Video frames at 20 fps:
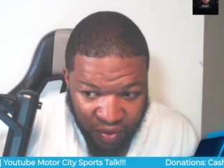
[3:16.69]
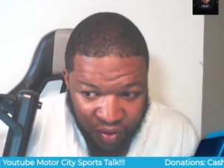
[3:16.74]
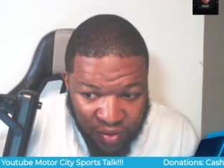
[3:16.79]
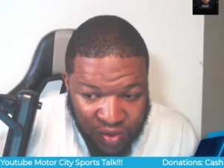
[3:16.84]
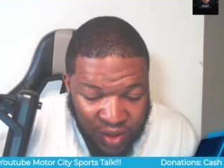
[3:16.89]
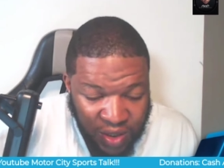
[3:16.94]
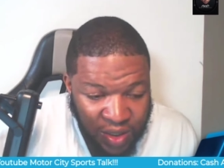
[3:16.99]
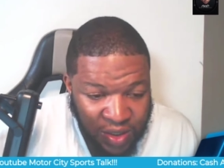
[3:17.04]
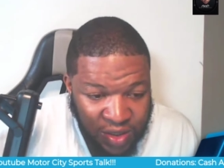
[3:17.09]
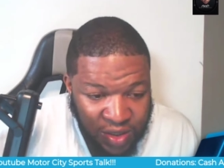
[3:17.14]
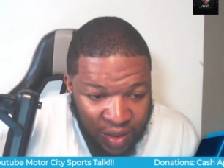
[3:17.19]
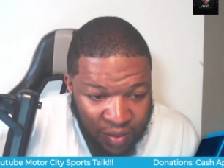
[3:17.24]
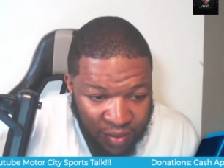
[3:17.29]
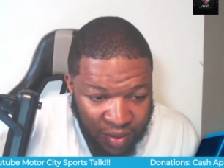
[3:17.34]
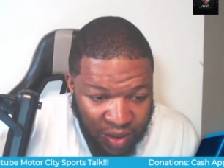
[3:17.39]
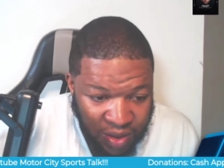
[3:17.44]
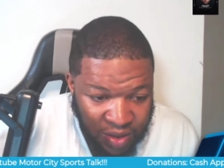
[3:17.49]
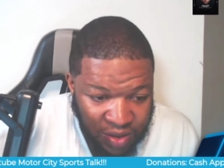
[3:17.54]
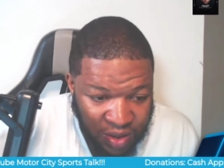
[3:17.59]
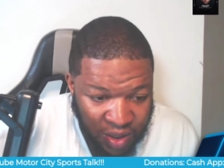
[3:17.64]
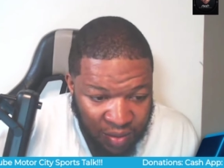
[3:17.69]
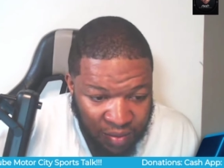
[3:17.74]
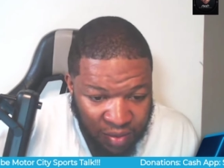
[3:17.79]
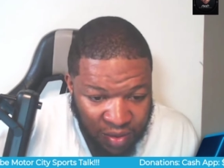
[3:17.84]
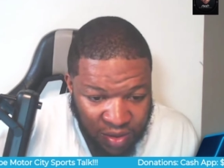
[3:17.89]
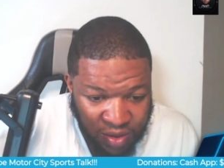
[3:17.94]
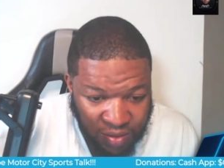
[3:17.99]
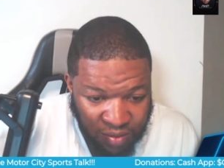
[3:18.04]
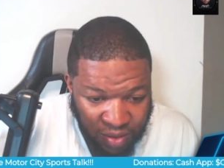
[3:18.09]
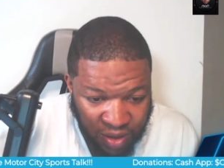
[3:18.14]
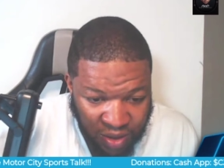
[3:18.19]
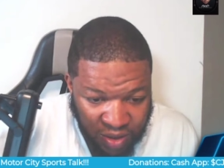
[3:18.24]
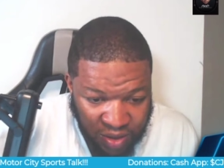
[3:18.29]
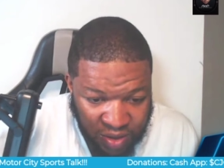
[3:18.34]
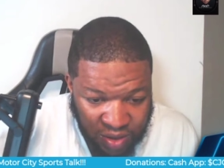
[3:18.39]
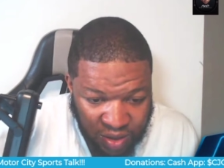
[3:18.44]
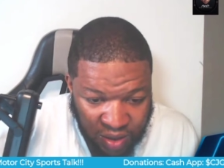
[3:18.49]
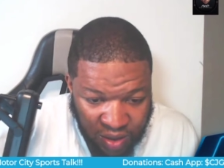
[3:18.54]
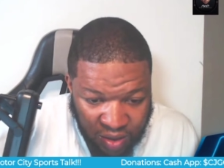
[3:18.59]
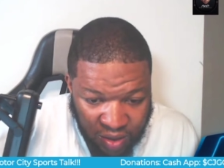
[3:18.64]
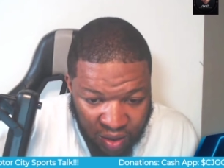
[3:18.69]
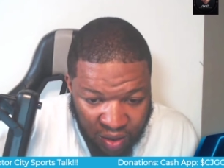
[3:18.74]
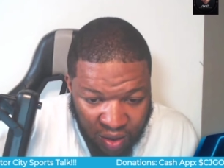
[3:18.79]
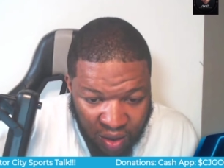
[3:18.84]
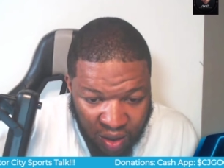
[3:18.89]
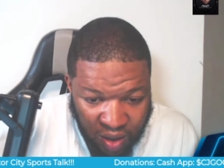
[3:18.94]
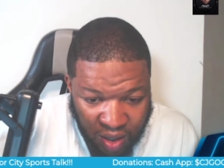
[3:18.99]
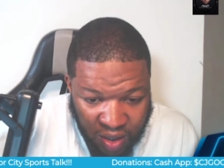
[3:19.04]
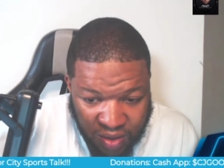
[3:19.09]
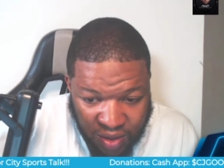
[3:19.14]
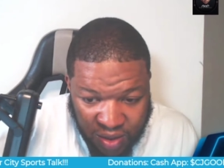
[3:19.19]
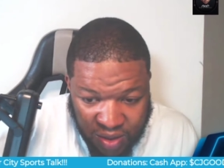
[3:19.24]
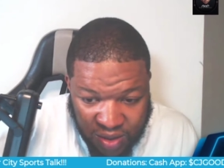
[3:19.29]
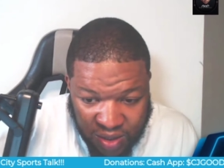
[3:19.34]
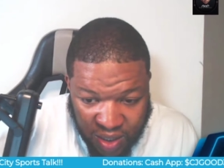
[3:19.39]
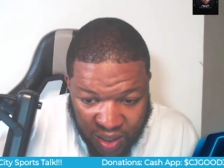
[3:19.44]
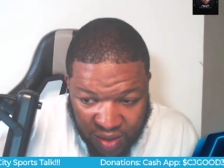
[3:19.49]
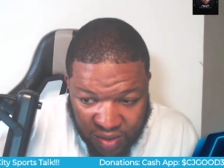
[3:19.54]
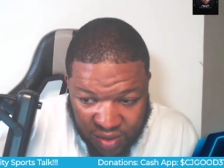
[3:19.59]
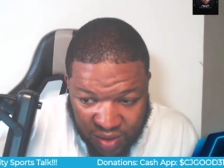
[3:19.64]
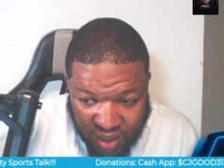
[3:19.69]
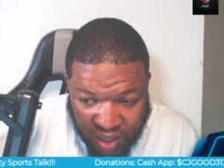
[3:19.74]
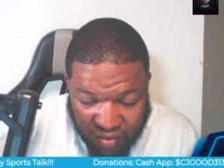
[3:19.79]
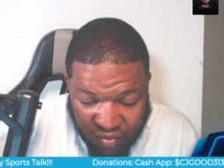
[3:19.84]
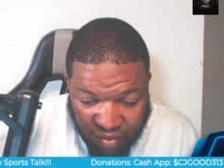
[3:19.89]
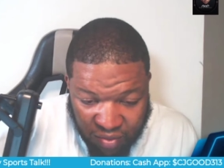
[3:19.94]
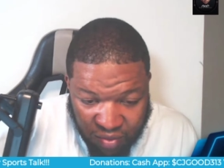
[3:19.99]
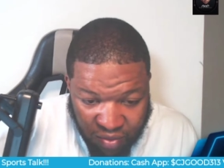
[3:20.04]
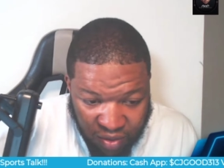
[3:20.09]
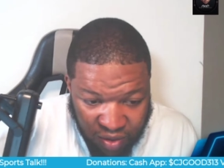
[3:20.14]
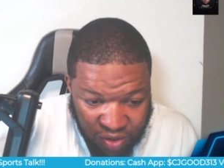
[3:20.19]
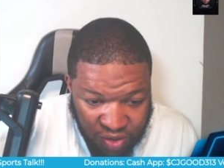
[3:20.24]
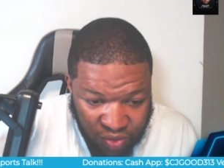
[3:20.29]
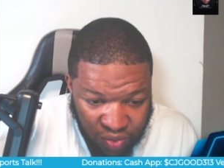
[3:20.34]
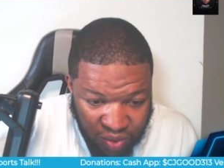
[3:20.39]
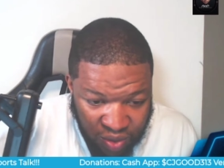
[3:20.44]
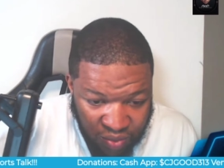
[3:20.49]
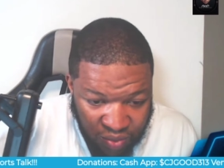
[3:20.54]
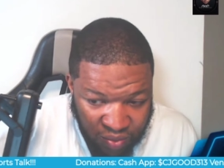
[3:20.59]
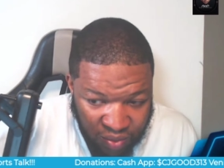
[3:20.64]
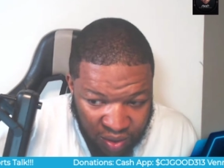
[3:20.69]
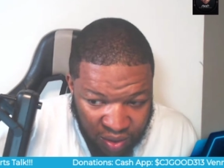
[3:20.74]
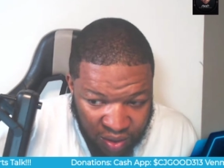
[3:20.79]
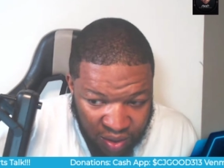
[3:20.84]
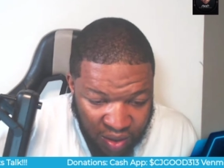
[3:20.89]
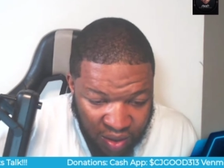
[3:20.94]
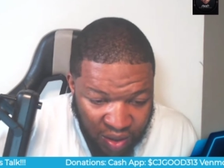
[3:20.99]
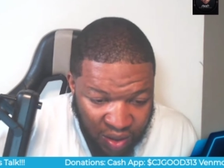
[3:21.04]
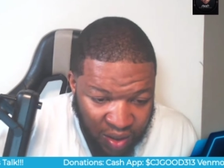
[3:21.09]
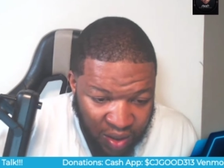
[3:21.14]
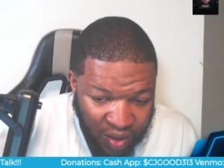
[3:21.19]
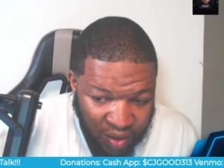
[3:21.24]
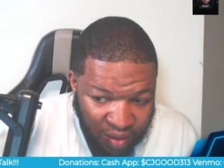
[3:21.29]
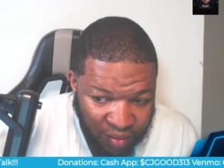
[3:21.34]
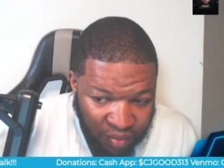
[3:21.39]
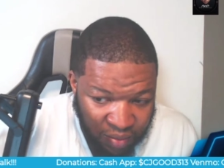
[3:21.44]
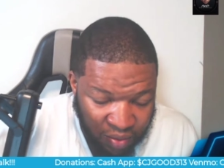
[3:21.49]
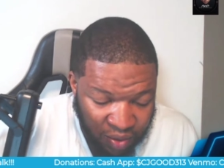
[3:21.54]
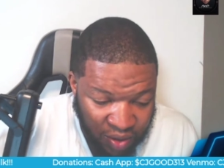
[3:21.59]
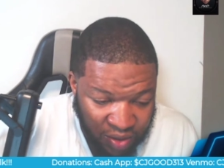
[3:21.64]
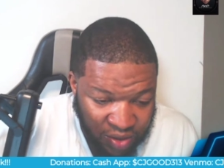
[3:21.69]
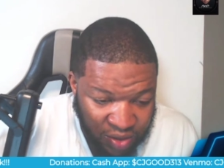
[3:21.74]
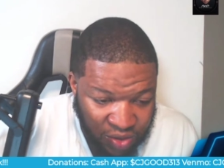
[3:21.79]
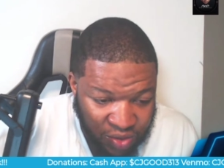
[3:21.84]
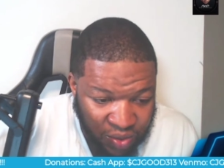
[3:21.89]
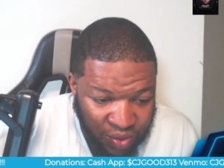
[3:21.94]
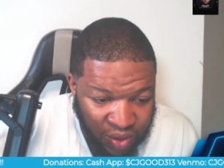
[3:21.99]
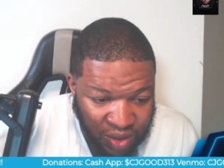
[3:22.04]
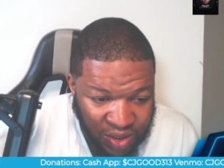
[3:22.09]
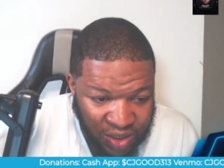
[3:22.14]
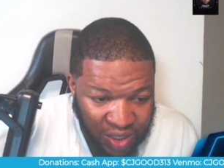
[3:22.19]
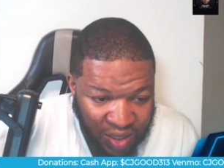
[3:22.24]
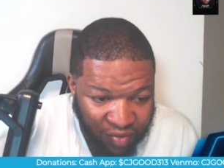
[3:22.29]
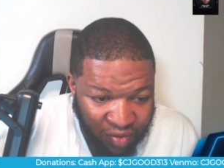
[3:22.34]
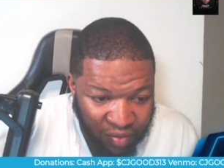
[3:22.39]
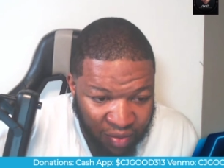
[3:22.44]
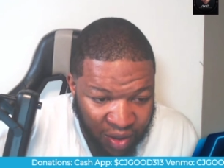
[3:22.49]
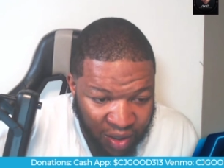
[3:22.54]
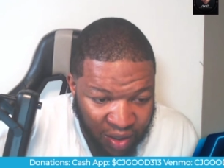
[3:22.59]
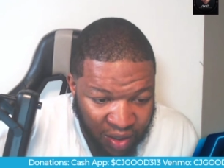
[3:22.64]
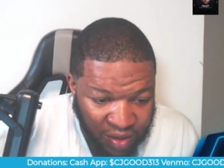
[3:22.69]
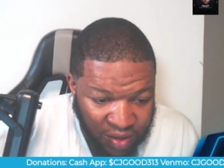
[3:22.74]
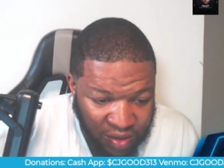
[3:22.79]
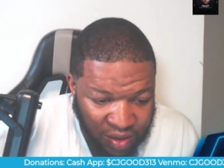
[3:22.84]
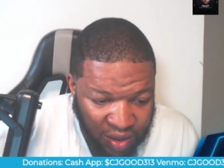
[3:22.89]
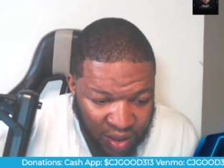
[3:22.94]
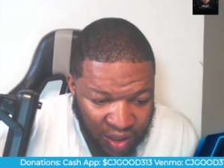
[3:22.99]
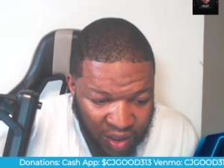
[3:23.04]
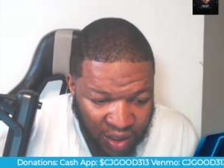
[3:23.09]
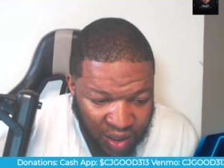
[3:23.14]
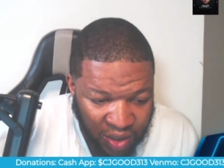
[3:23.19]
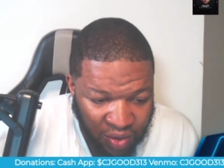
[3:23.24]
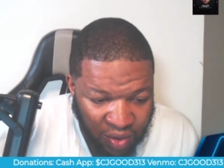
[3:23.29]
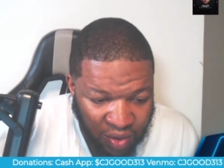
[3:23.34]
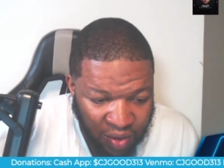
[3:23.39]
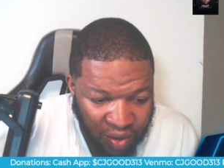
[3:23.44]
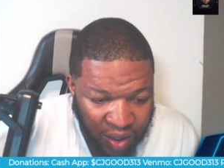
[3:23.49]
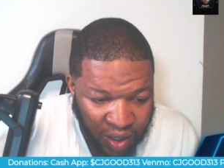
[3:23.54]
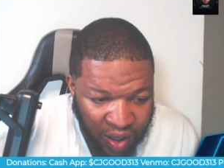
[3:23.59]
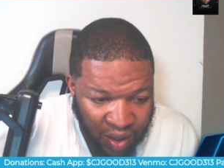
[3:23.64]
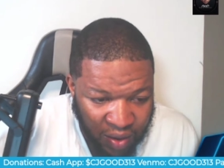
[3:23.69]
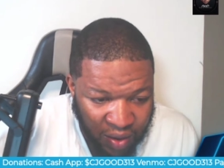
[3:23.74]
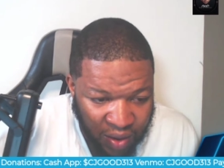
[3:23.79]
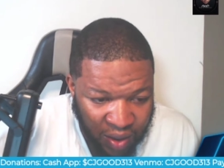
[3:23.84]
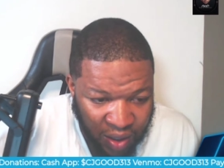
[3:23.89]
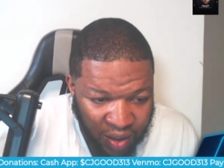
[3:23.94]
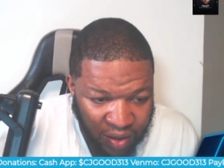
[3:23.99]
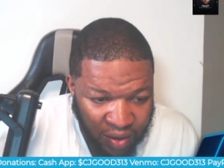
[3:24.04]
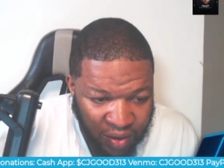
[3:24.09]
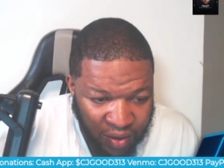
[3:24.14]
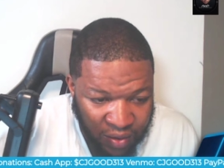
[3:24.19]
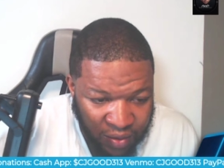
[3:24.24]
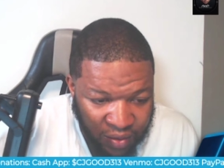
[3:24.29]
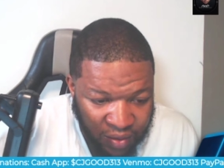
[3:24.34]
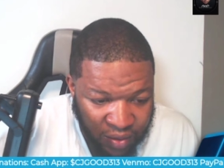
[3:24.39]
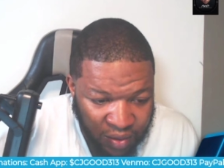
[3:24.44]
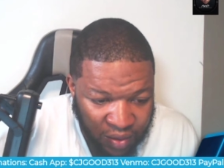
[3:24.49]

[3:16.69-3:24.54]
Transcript: You seeing some of these numbers. I mean, you know, Carl times 11 points, 21 points in 27 minutes, and then you go down here,